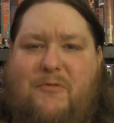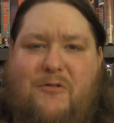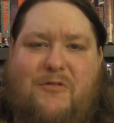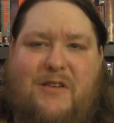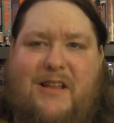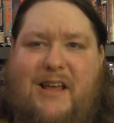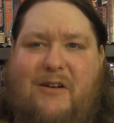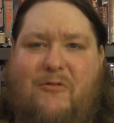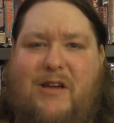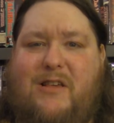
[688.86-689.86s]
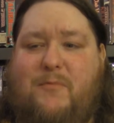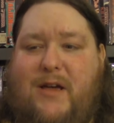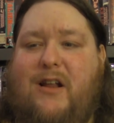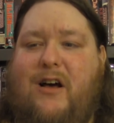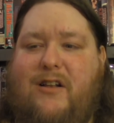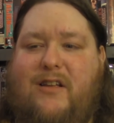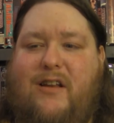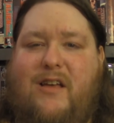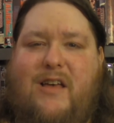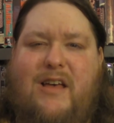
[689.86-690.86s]
Busey, and that, where he's being
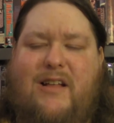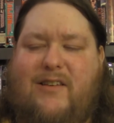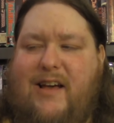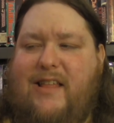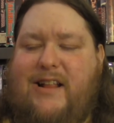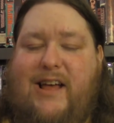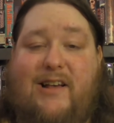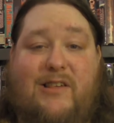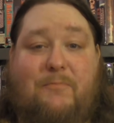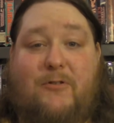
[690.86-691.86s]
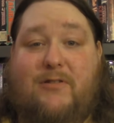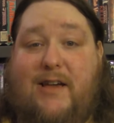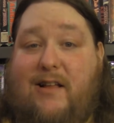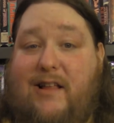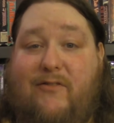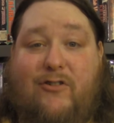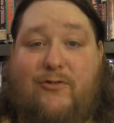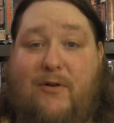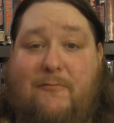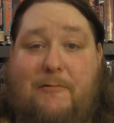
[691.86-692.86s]
hunted. It's kind of like that, except there's like 11 or
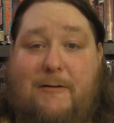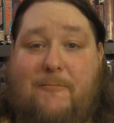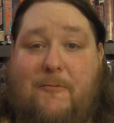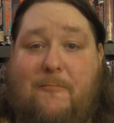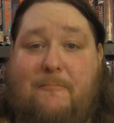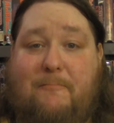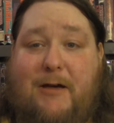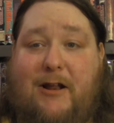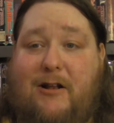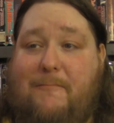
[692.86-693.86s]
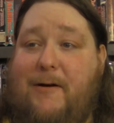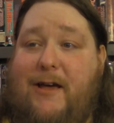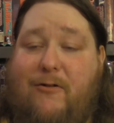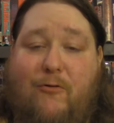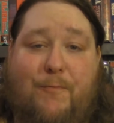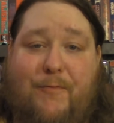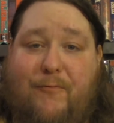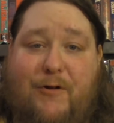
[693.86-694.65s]
12 people being hunted by a group of